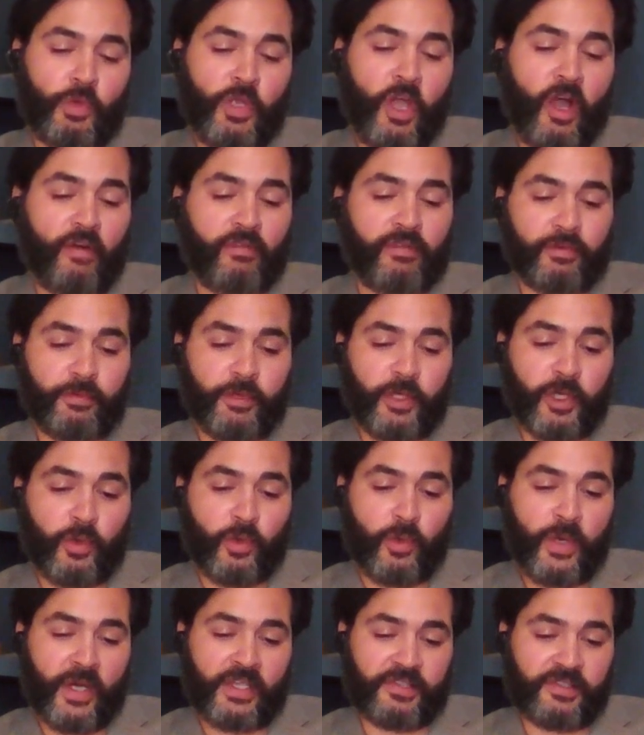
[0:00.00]
often
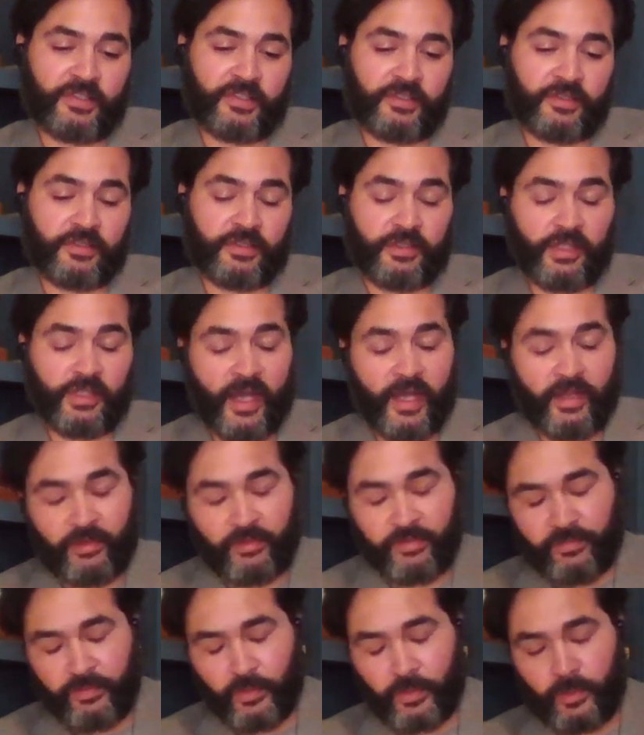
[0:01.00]
request is
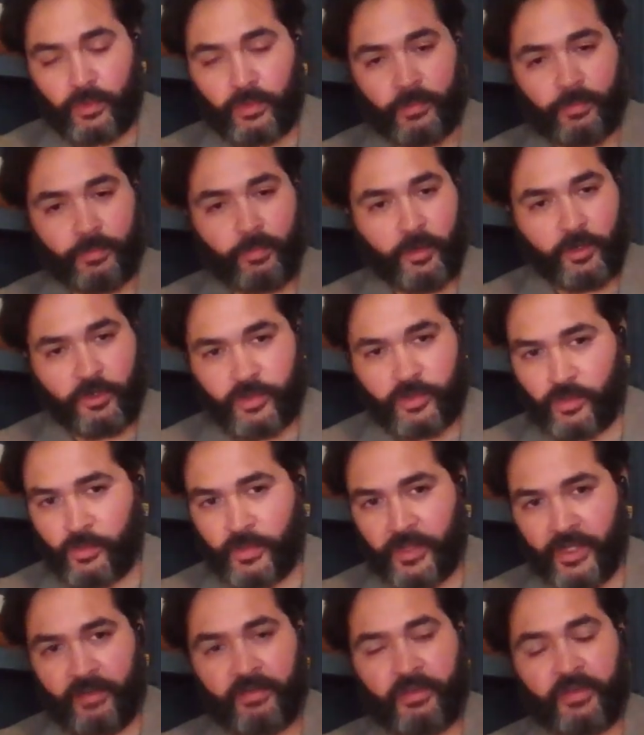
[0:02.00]
either full or partial,
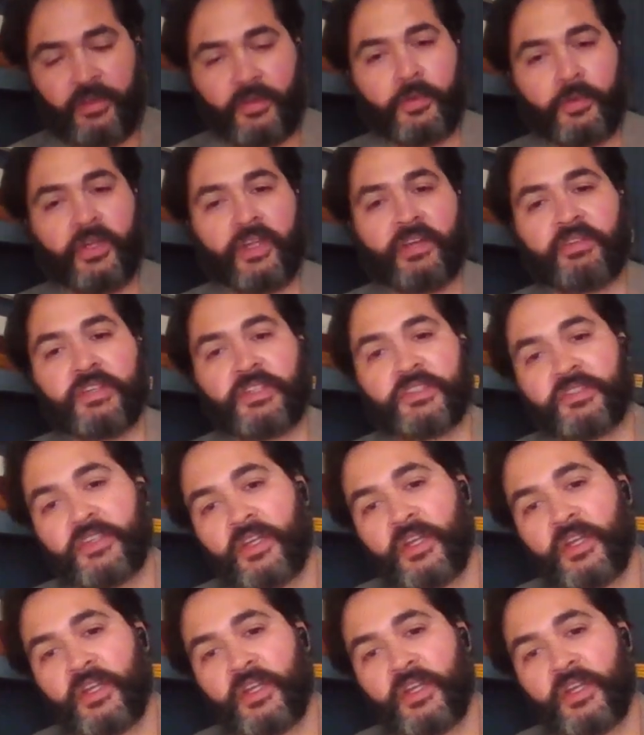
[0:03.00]
whatever they'll give us,